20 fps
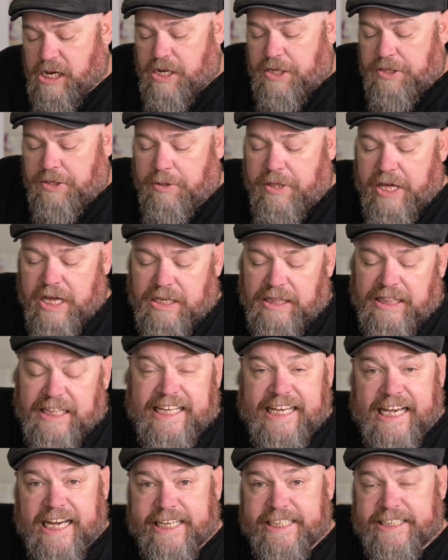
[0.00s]
You then
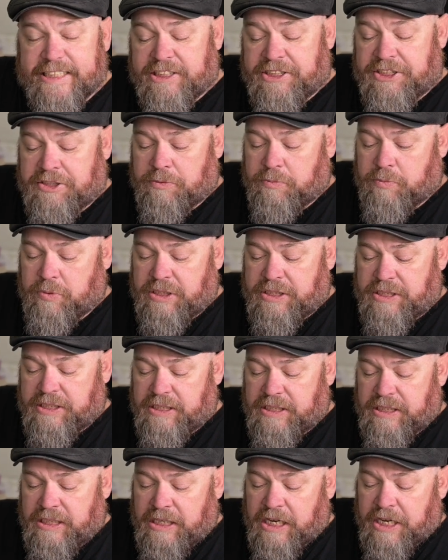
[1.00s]
liaise with
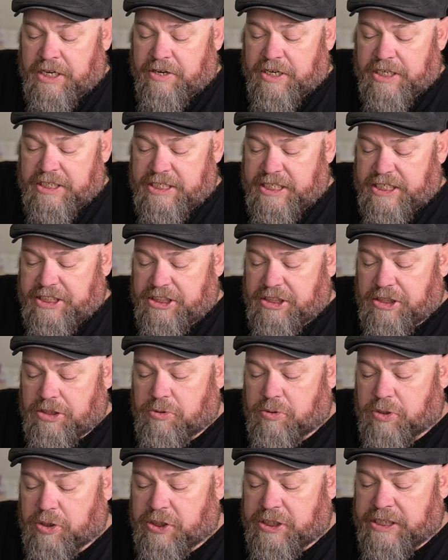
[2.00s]
the accreditation
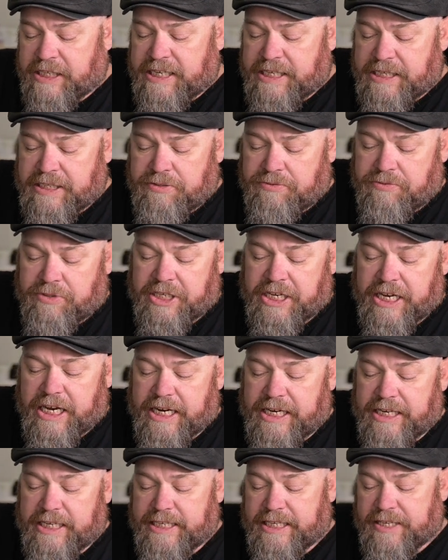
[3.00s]
coordinator
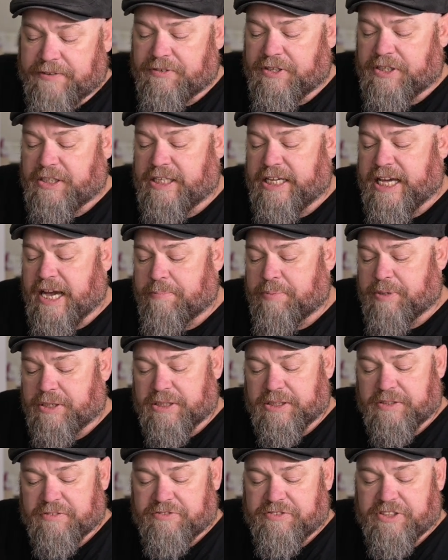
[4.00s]
regarding giving the
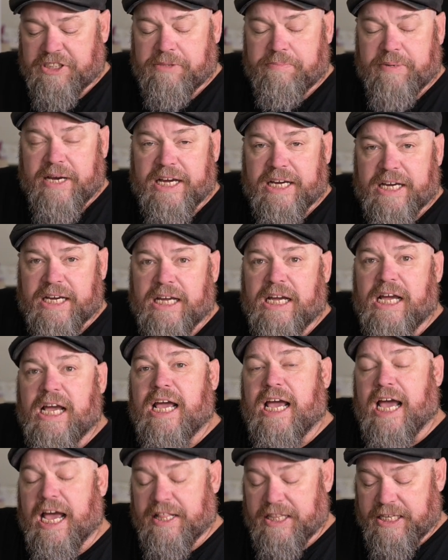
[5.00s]
applicant feedback
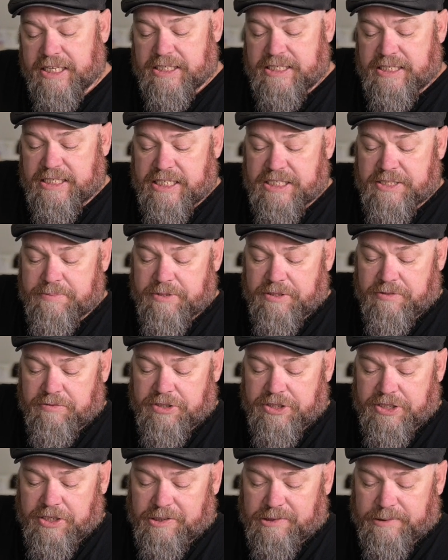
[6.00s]
and the assessment
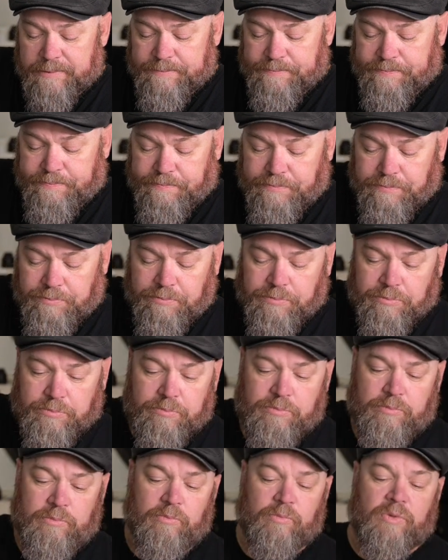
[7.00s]
result.
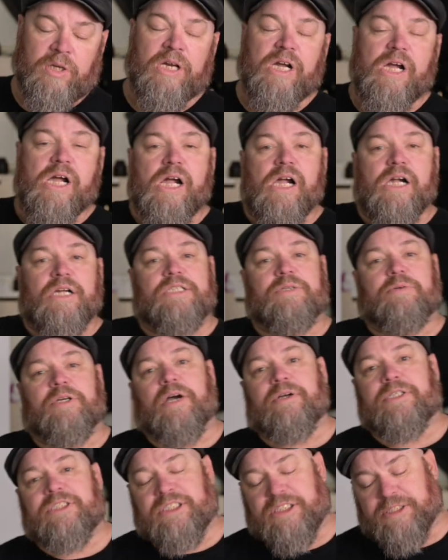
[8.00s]
So we'll
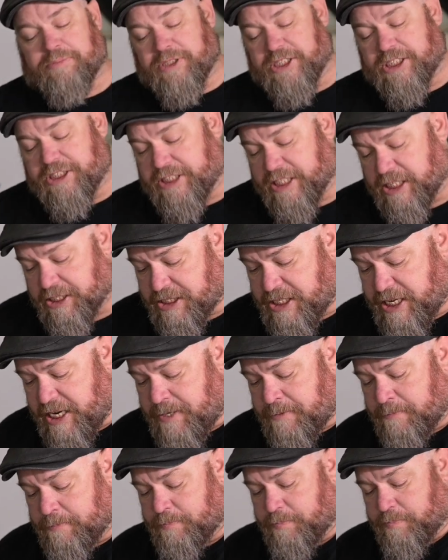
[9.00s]
go into some details
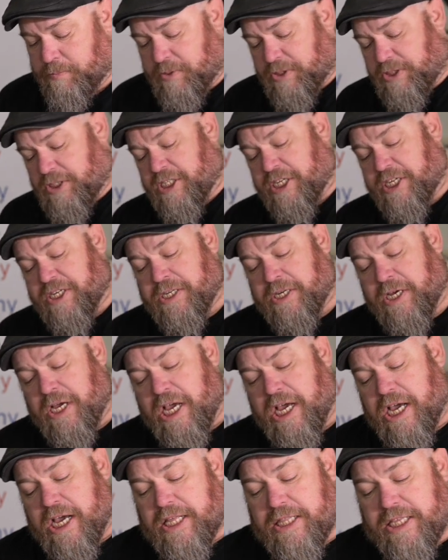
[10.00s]
now. So
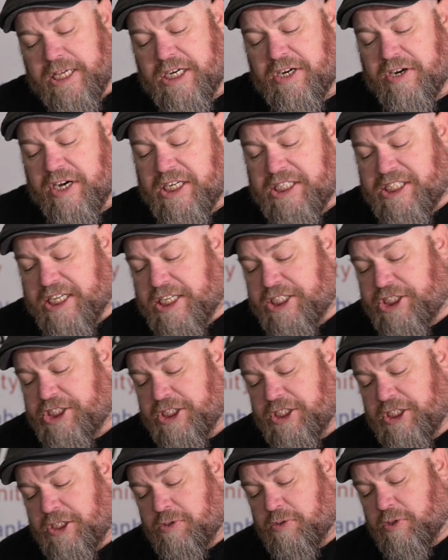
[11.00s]
the
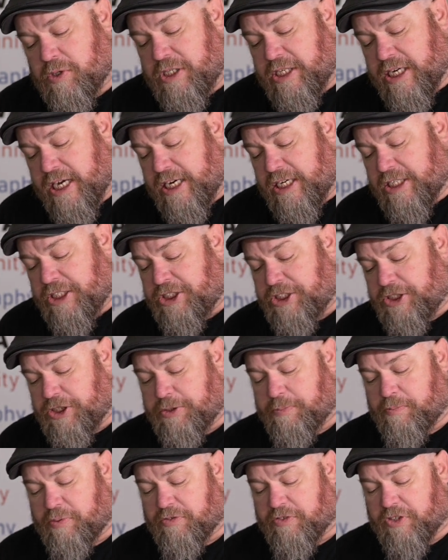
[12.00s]
accreditation coordinator
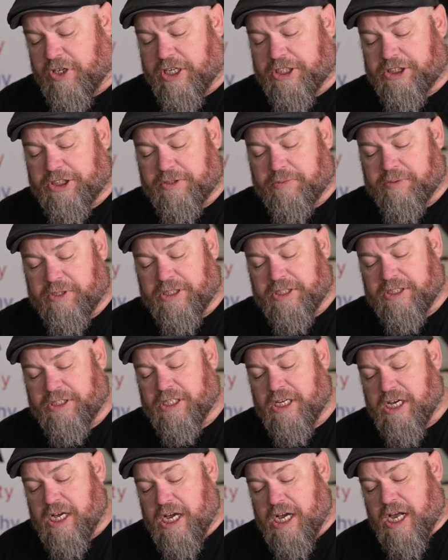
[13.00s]
should provide you with
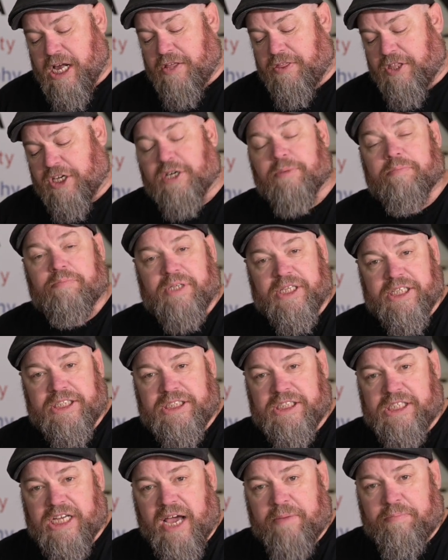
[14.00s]
the
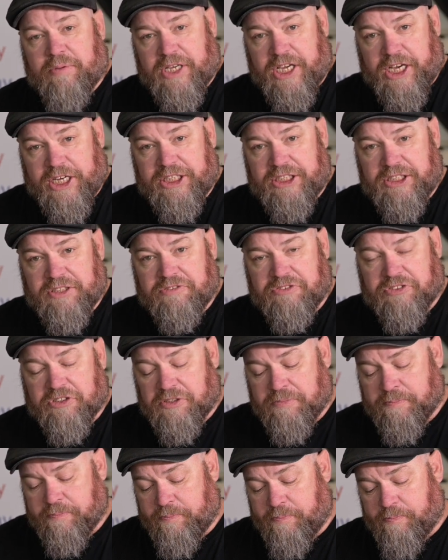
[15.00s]
completed application
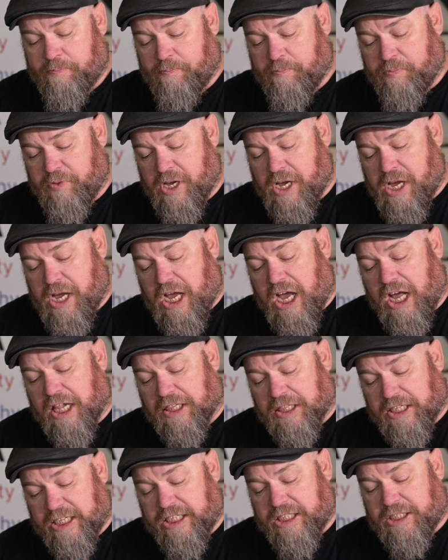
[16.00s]
form, a
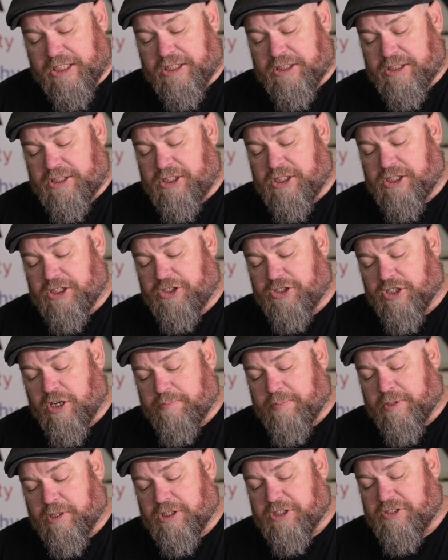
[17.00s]
link to the
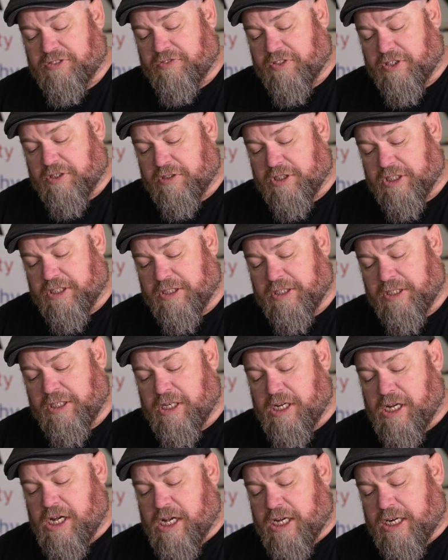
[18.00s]
Dropbox folder
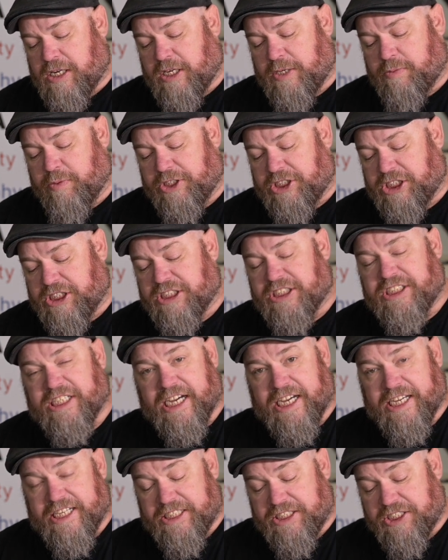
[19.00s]
which
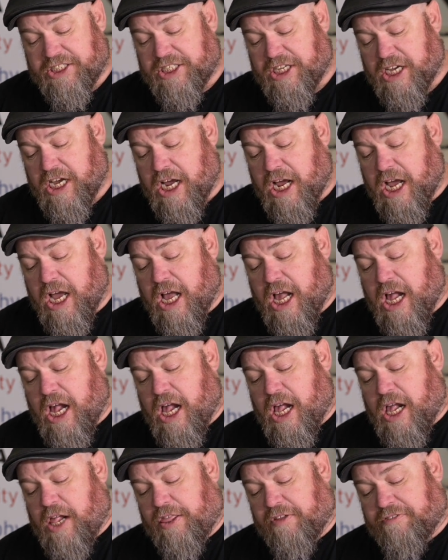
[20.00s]
contains
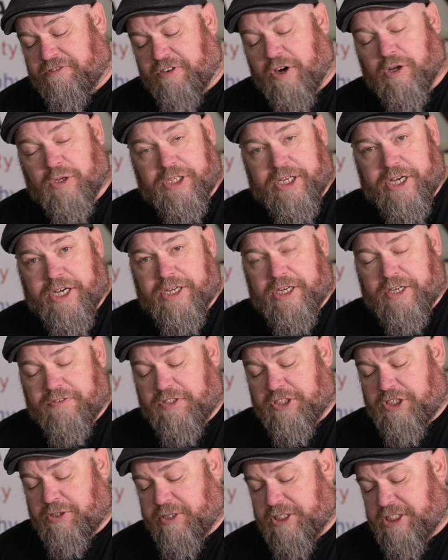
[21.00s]
the folio of
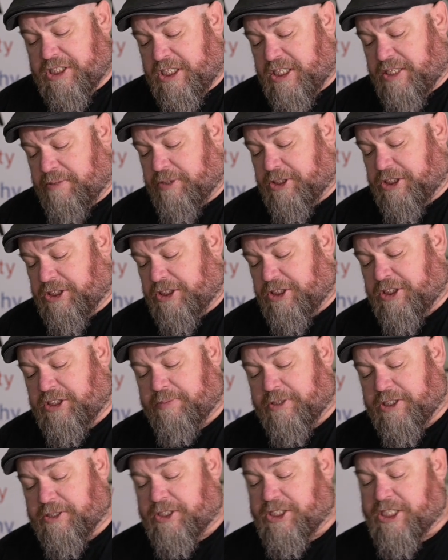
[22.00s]
the 20 images to
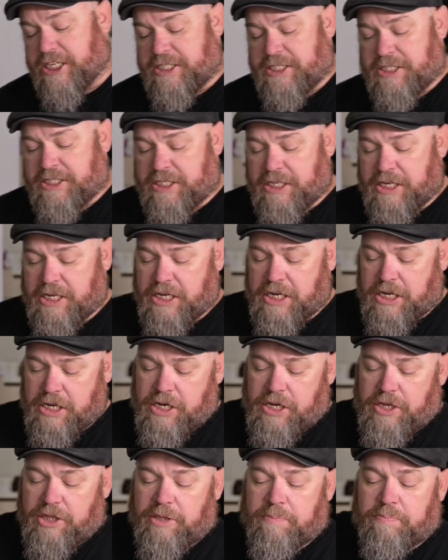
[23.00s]
be assessed,
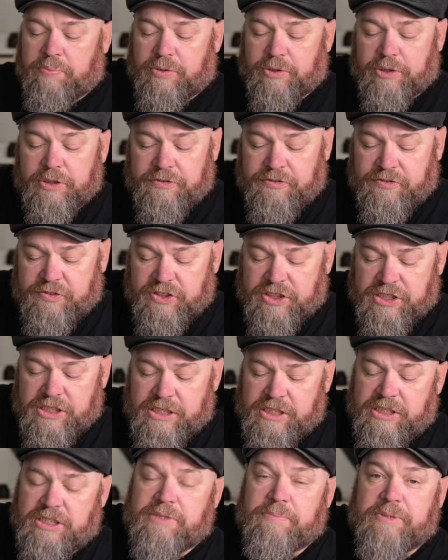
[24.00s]
the proofs
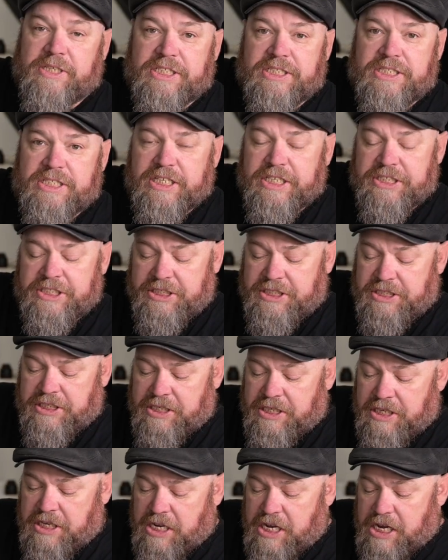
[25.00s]
to be assessed,
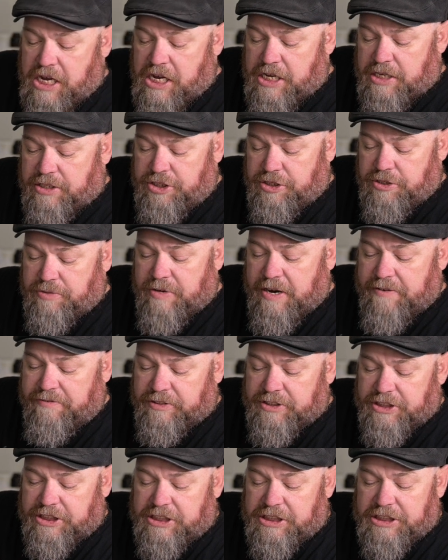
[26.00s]
2
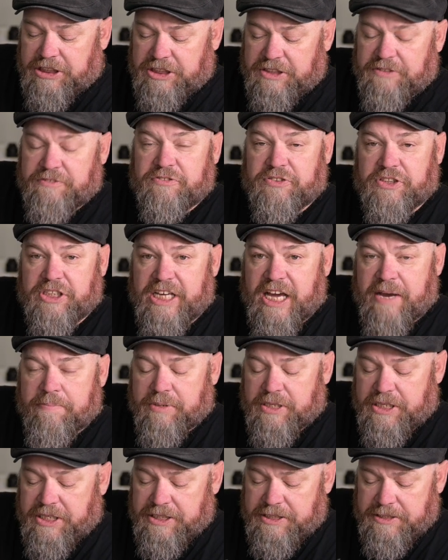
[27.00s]
references for the
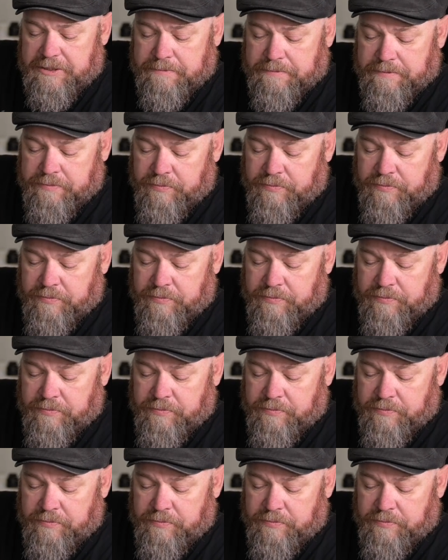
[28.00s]
applicant,